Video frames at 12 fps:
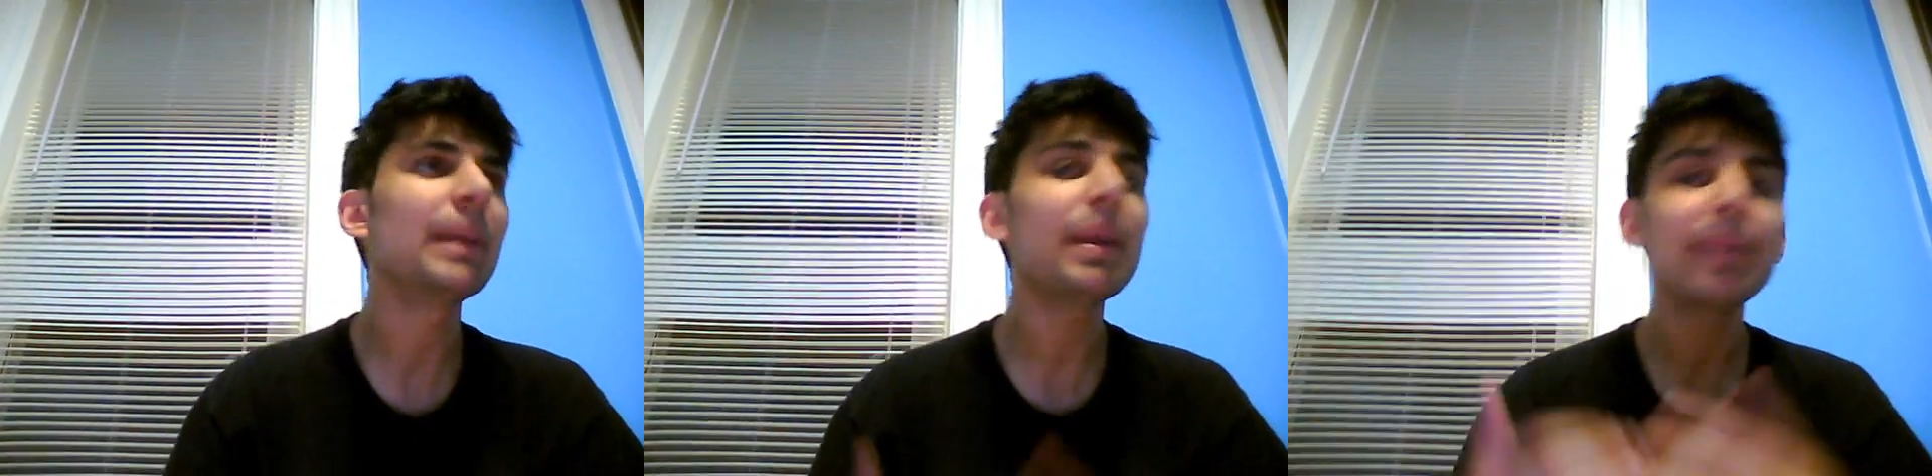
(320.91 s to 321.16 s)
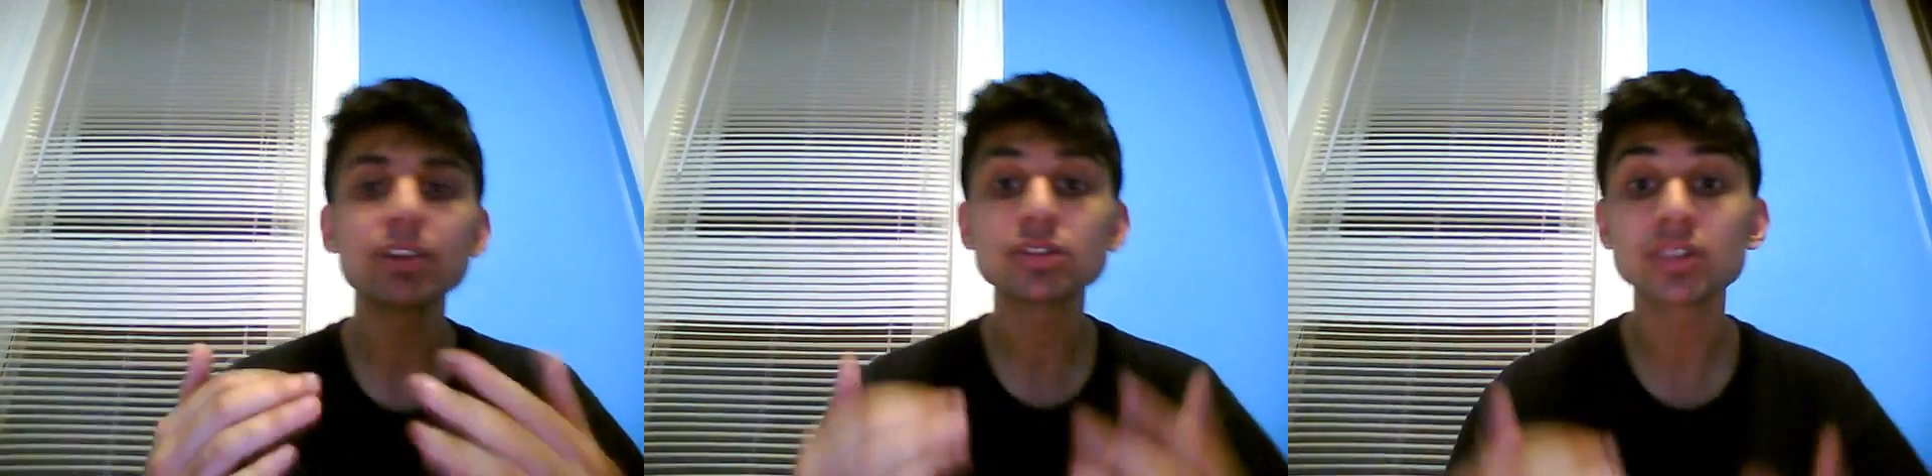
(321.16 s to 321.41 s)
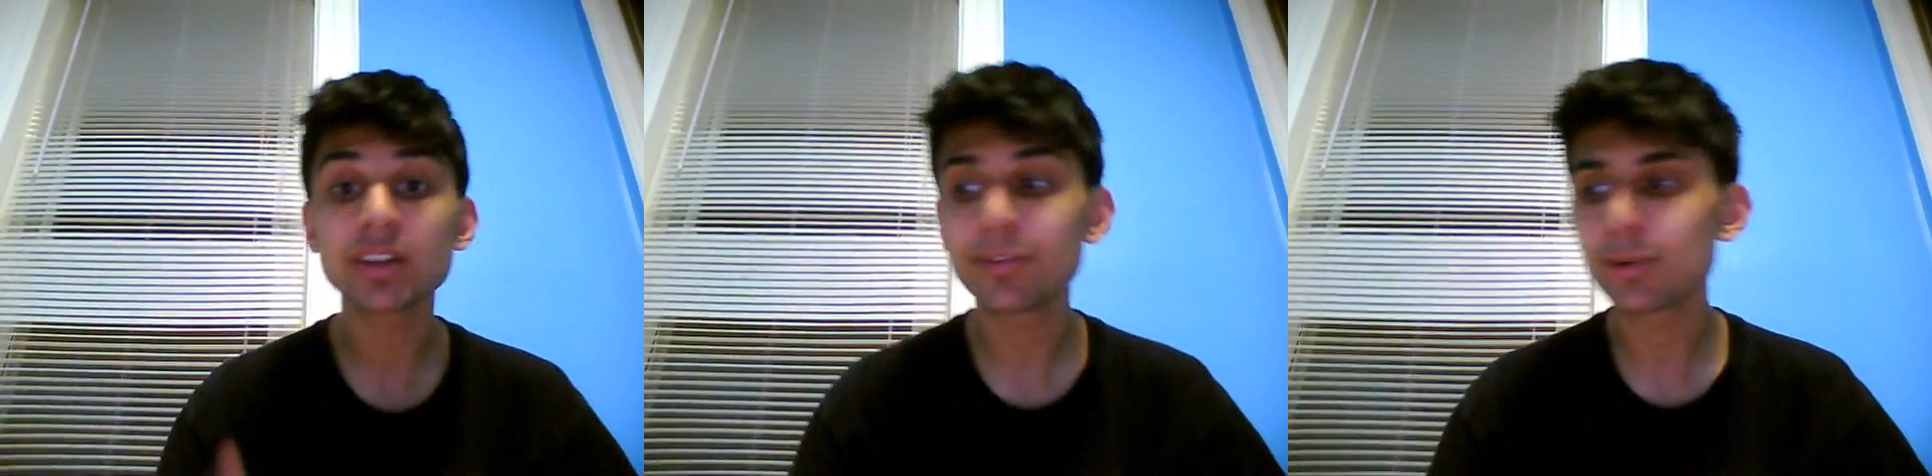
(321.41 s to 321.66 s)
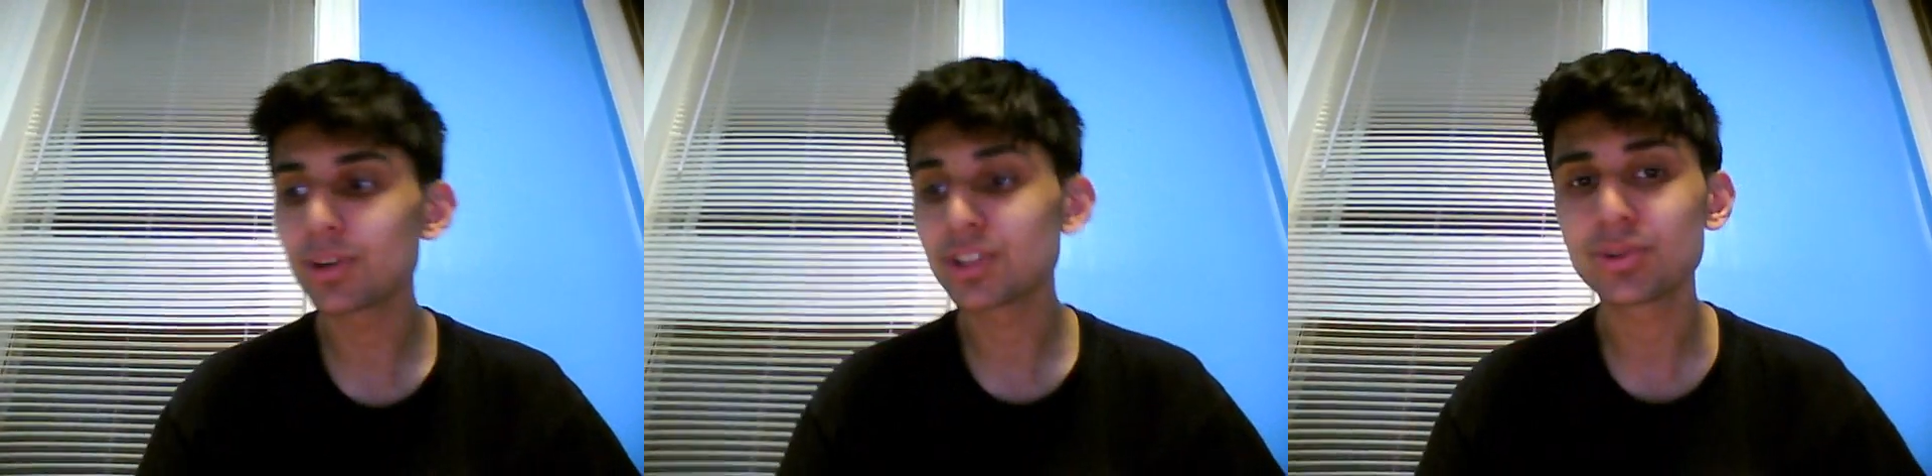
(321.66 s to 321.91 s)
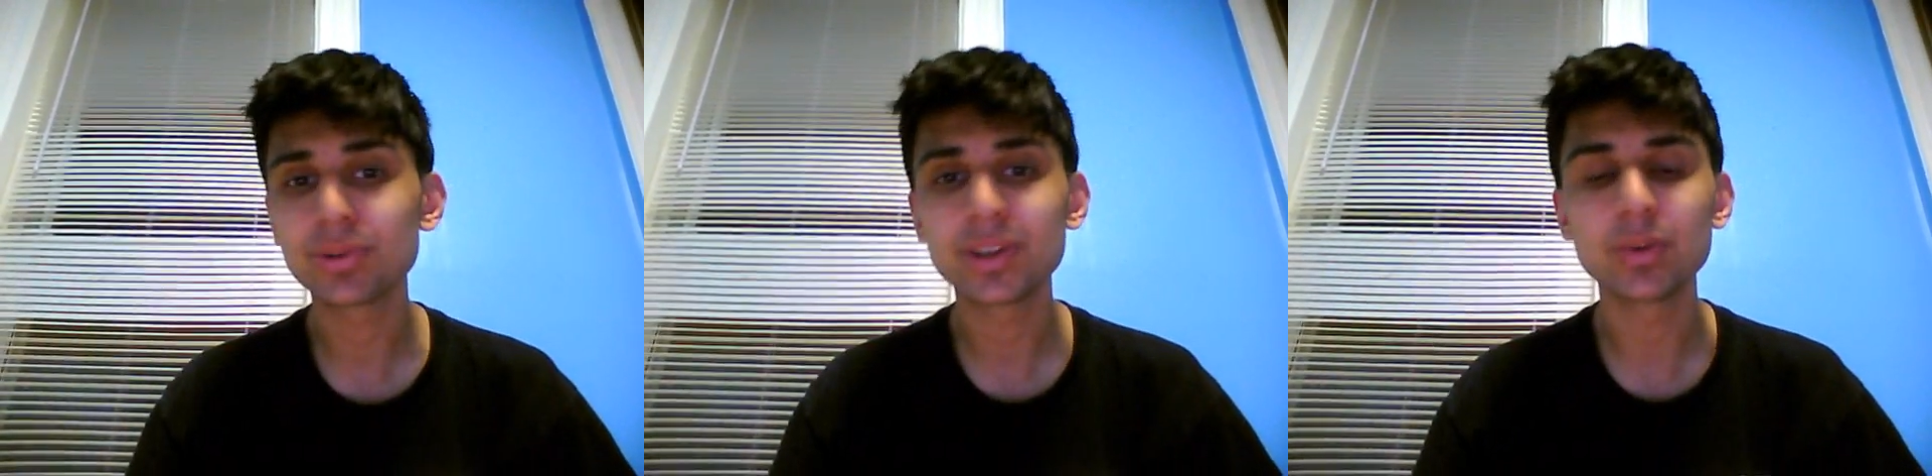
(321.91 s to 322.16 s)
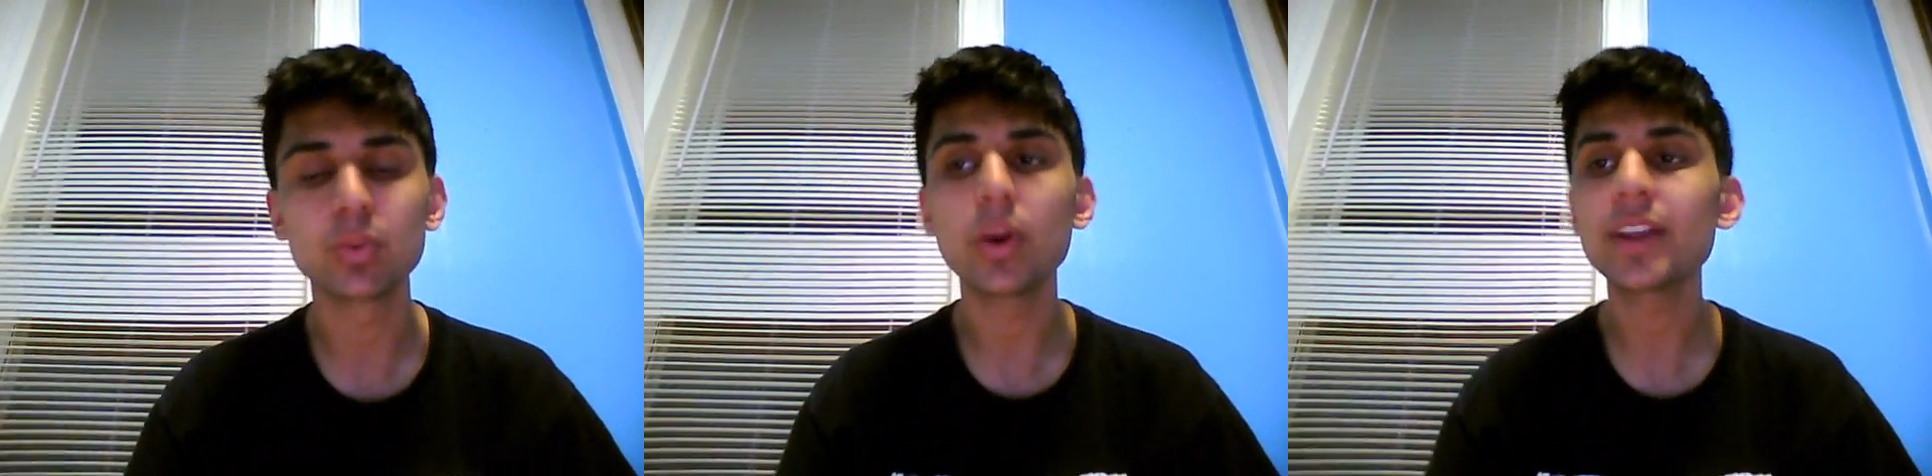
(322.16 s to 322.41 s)
Maybe I was looking forward to
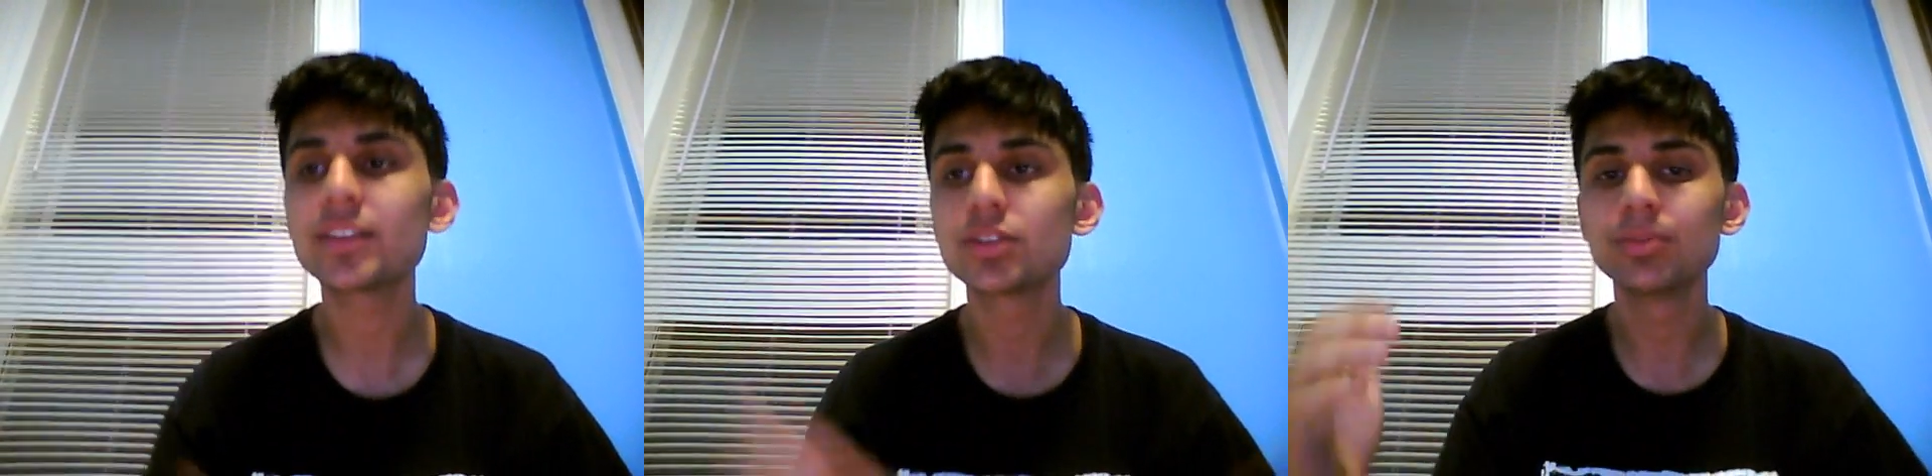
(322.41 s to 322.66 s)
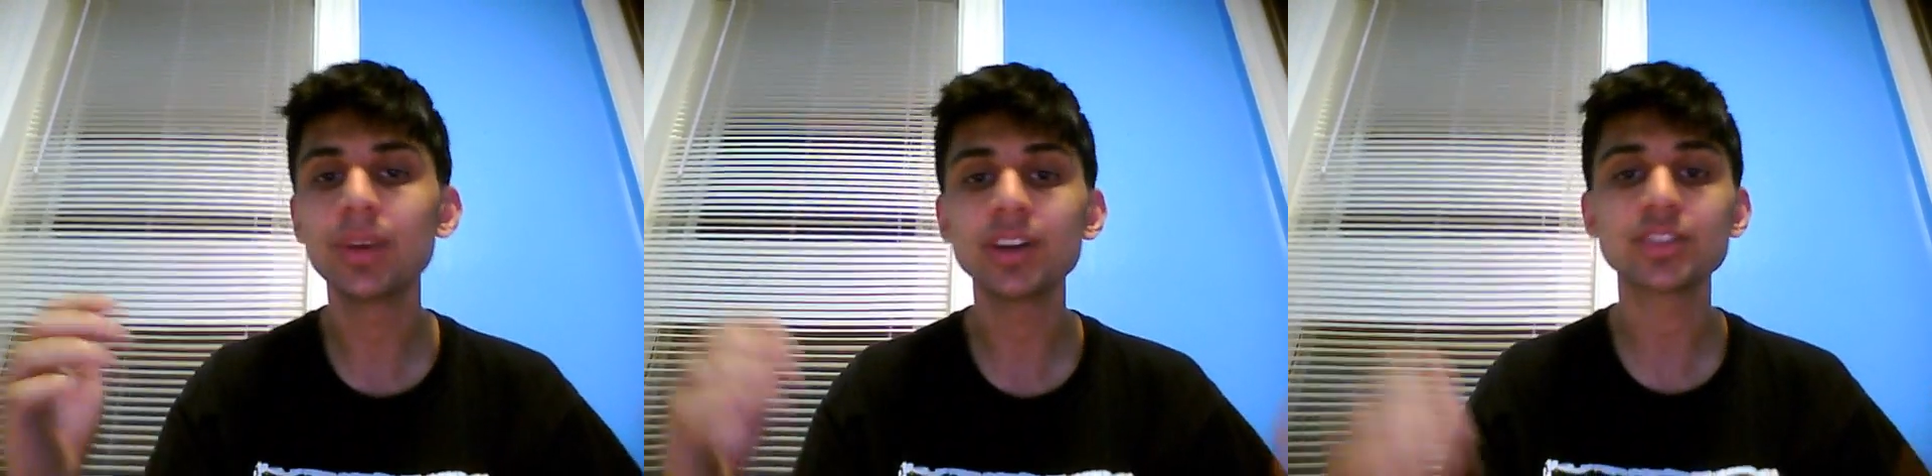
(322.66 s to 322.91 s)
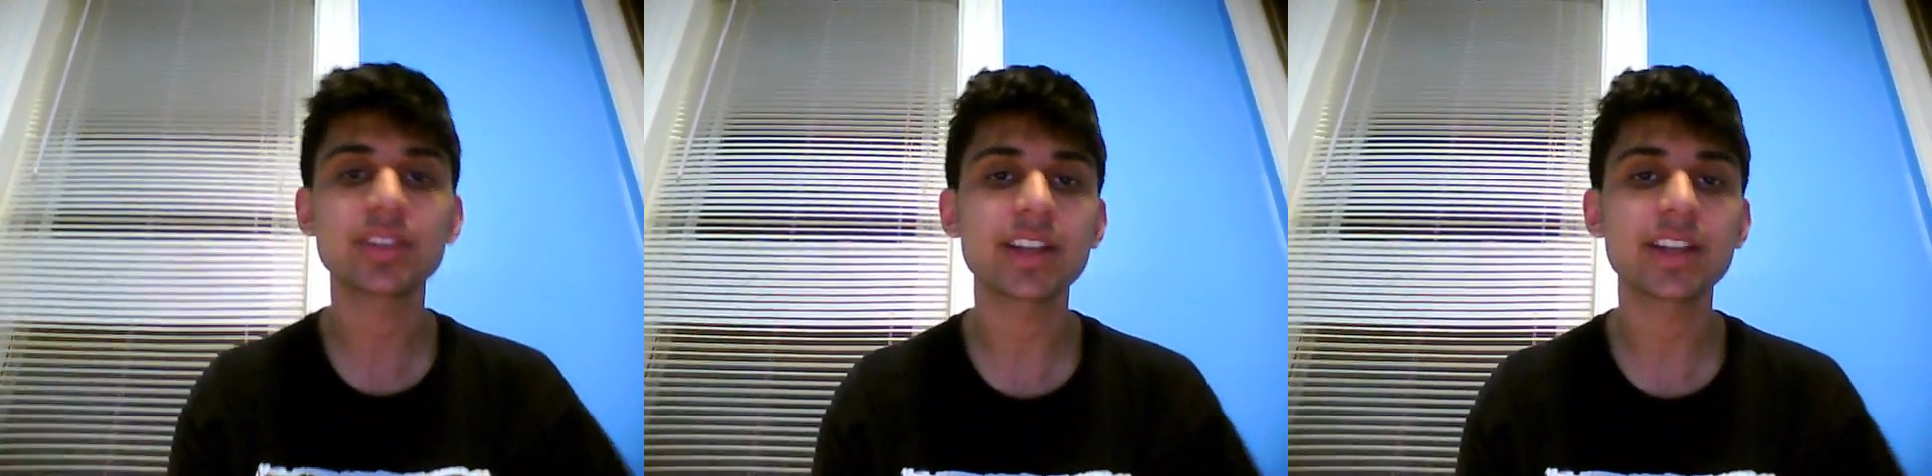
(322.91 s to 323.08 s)
it way too much.